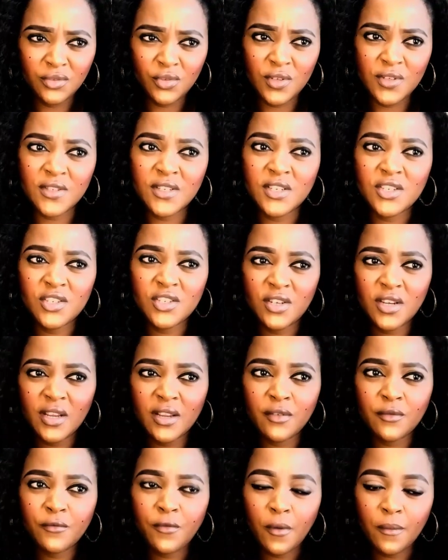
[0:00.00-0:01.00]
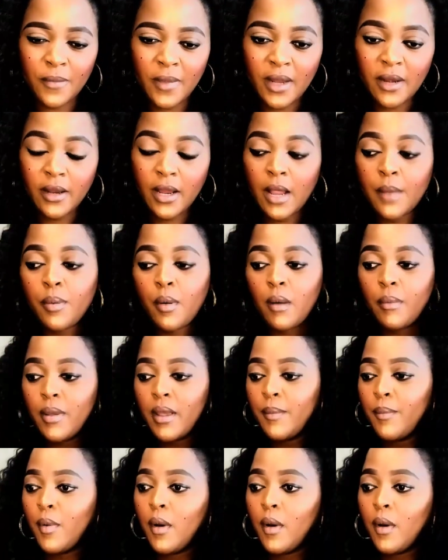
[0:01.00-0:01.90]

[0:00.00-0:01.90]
transitioning from that hip-hop